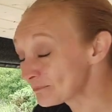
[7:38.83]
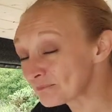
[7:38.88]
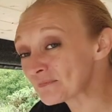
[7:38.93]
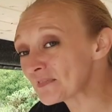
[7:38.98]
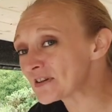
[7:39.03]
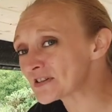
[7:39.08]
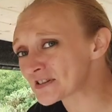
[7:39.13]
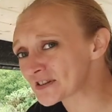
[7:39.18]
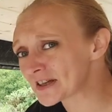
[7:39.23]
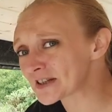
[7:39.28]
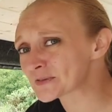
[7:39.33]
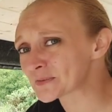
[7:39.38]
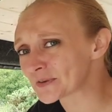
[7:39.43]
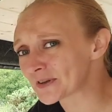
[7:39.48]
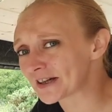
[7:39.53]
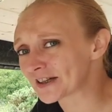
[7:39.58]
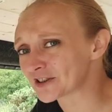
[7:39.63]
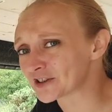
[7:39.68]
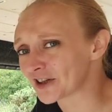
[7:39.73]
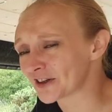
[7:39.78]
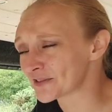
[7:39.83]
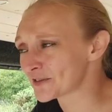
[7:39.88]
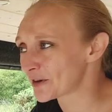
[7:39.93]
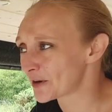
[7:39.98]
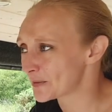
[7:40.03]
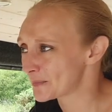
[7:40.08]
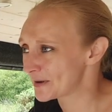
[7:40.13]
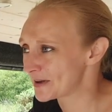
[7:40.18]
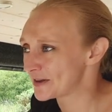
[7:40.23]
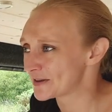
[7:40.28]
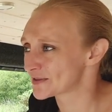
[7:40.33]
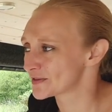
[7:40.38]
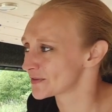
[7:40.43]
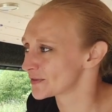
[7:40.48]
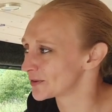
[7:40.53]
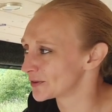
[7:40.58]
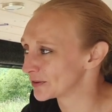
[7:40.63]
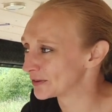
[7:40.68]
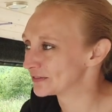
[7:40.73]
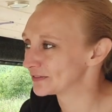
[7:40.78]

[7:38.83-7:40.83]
So that's what that shelf's going to be used for.